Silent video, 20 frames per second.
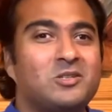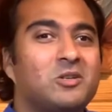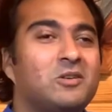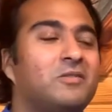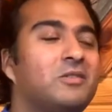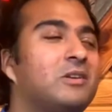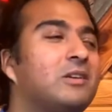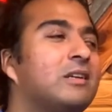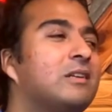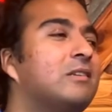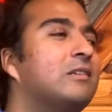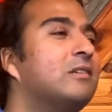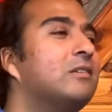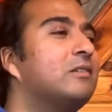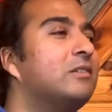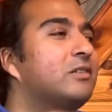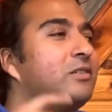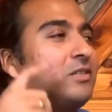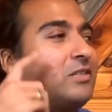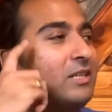So if you
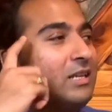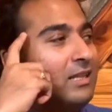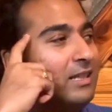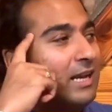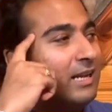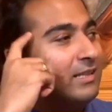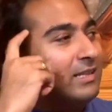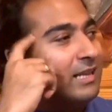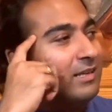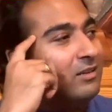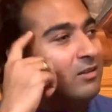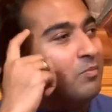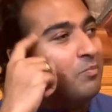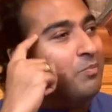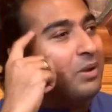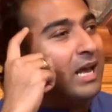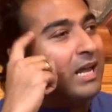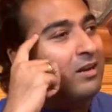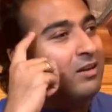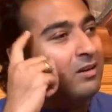can see that, that
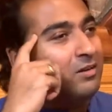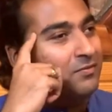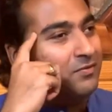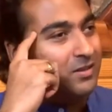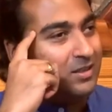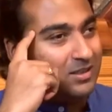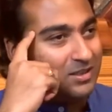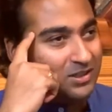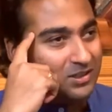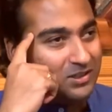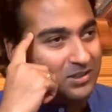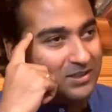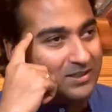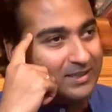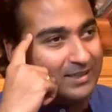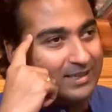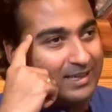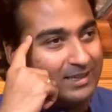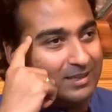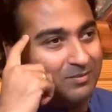
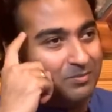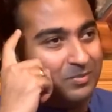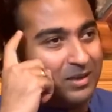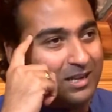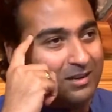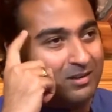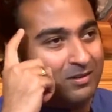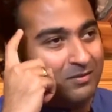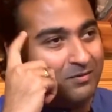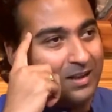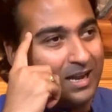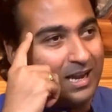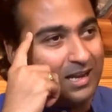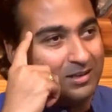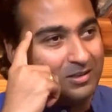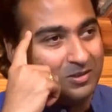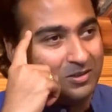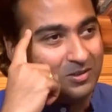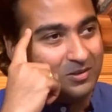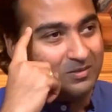competitiveness, that competitive
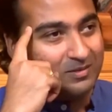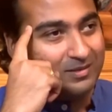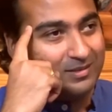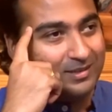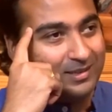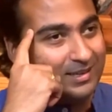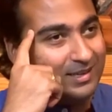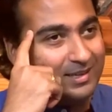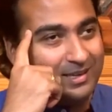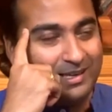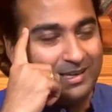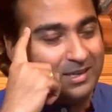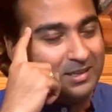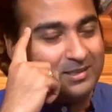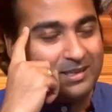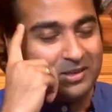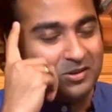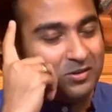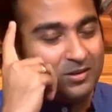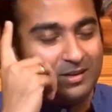attitude,
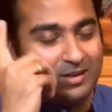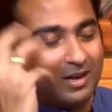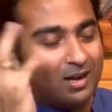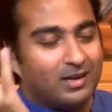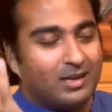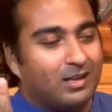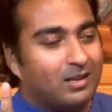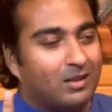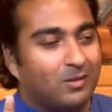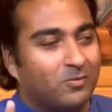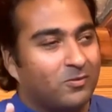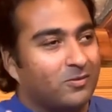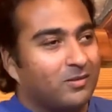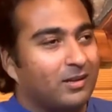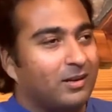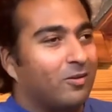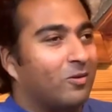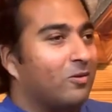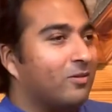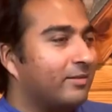it's actually not
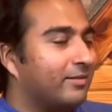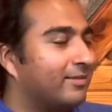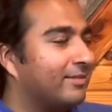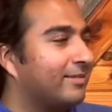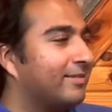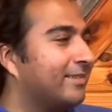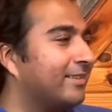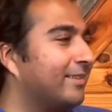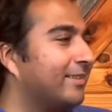helpful at all.